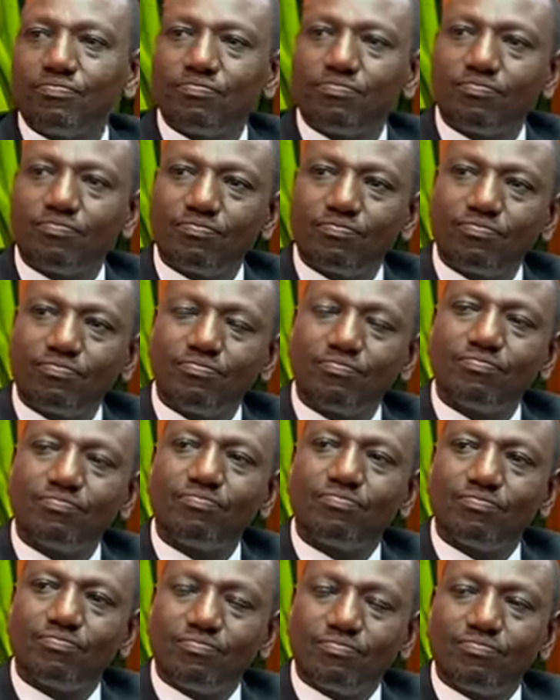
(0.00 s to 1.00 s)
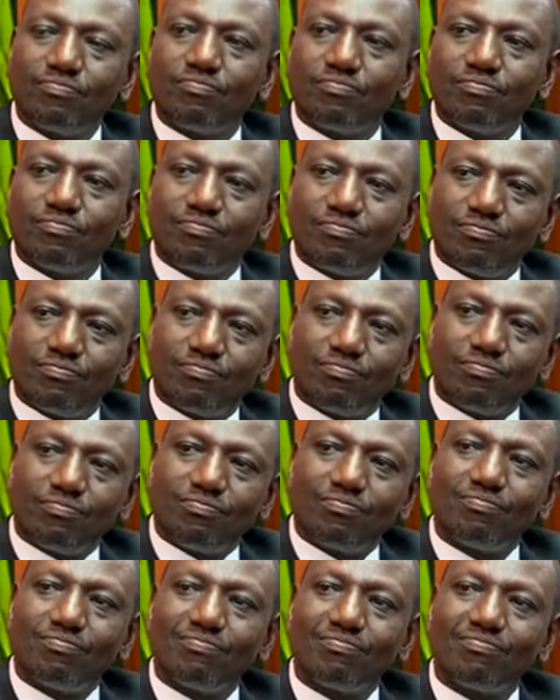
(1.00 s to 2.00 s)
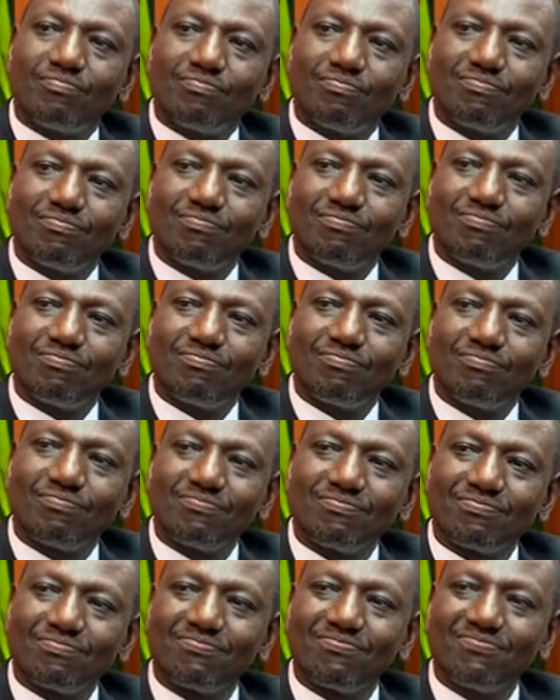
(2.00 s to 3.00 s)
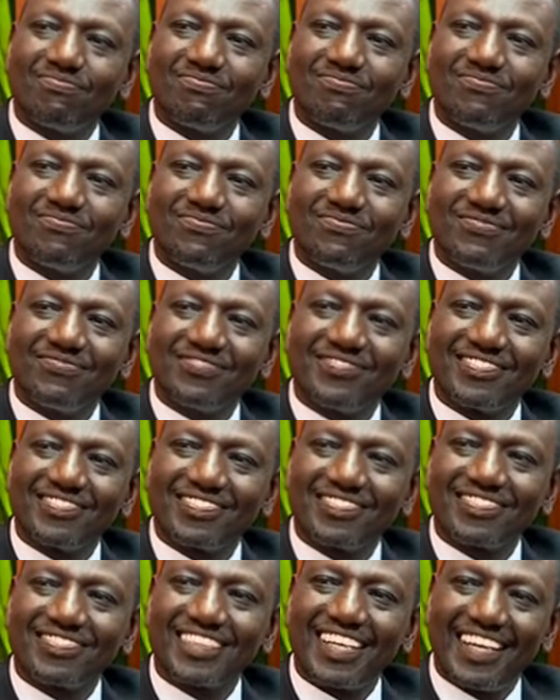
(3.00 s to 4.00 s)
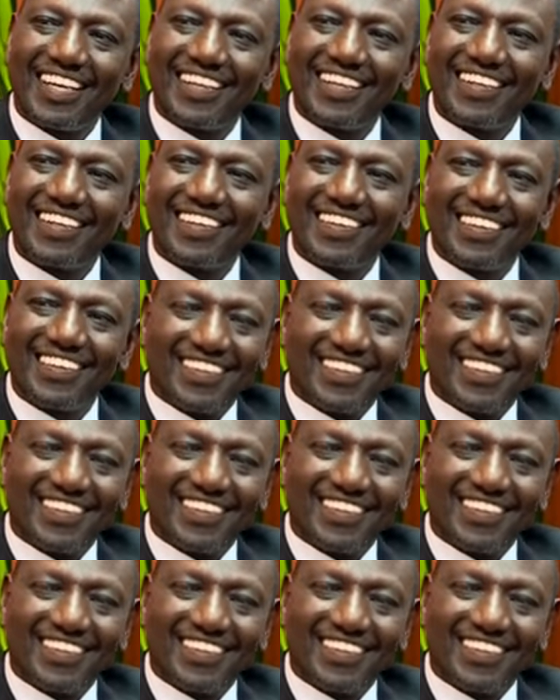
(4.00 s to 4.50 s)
gone. The love is gone. Hmm. Hmm, Ken,